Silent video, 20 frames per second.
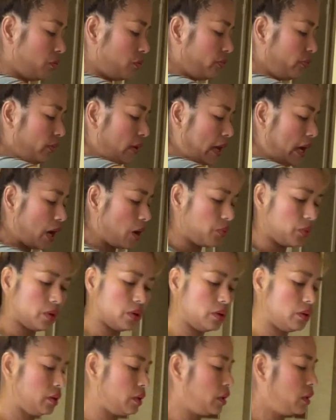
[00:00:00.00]

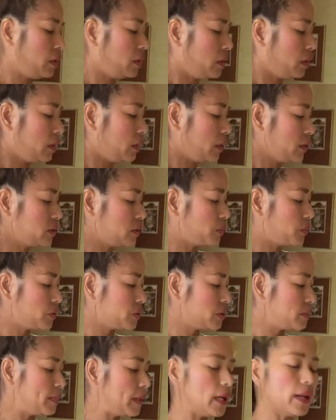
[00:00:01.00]
flour. That's supposed
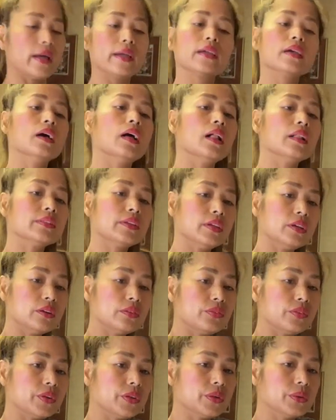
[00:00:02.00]
to be like healthier
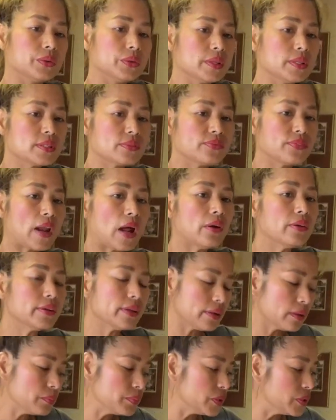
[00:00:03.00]
for you. This flour
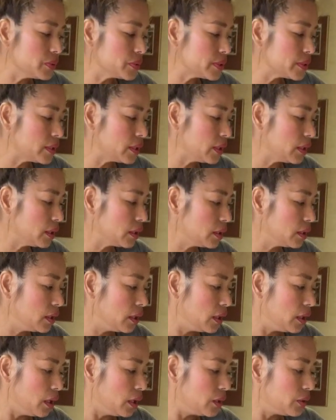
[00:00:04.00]
that I'm using,
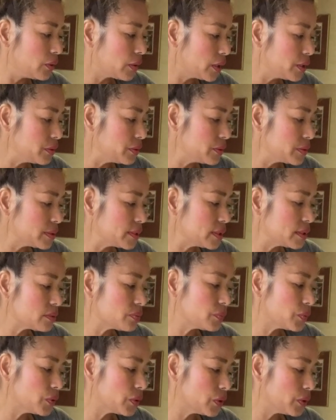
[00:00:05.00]
you can use this
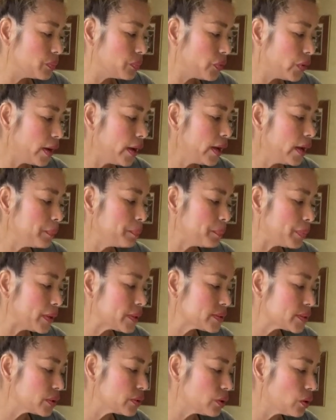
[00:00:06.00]
for bread,
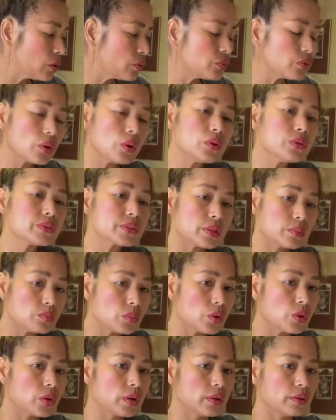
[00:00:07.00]
pizza dough, rolls, and more.